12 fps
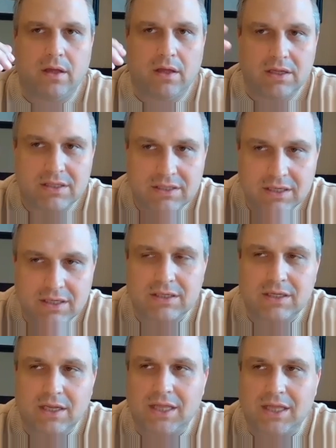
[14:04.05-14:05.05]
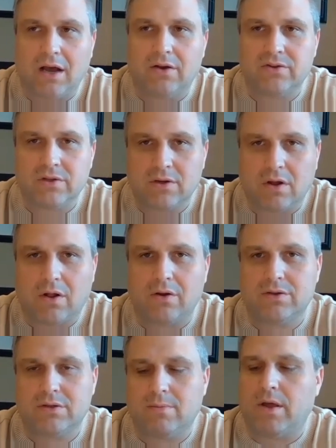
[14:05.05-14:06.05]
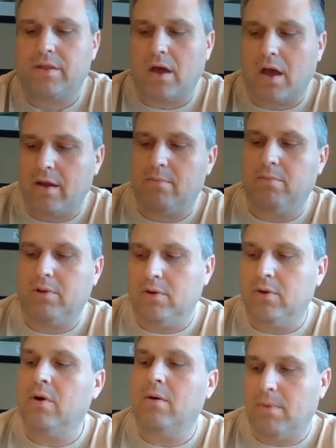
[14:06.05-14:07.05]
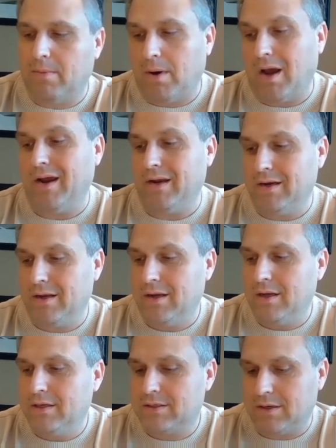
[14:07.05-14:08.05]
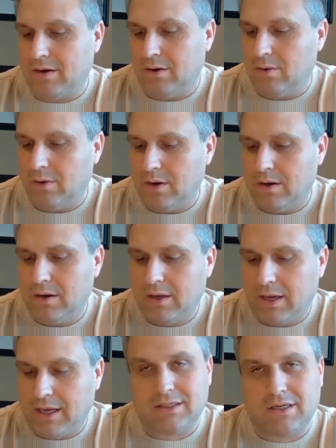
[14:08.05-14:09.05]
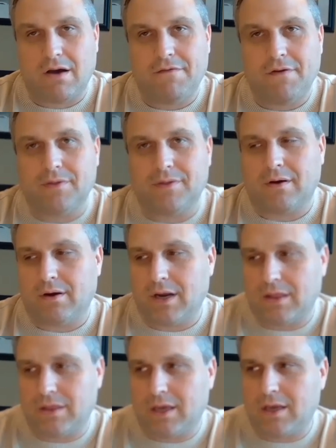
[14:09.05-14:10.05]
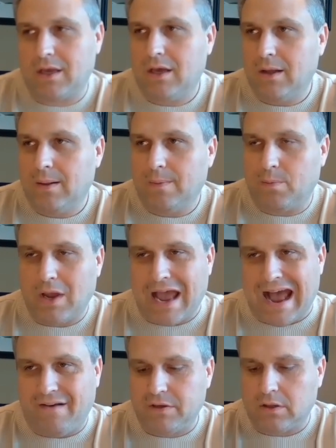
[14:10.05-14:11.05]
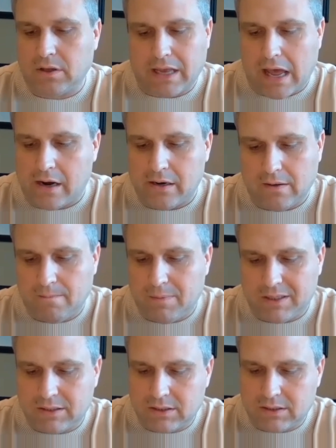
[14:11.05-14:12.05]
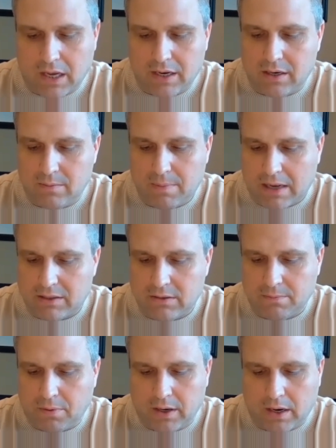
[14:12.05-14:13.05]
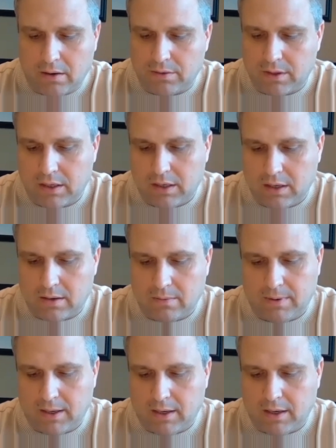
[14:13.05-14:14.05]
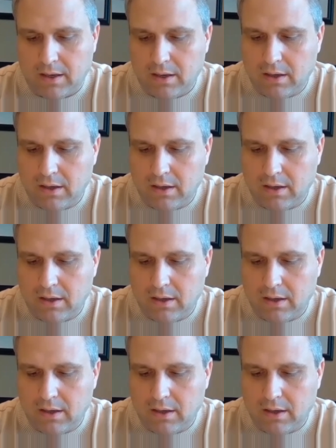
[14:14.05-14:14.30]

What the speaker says: $60,000 a month. I blew my mind. So it's tough out there, and I think we have to look at it as a business. Back to your point, I don't think you can be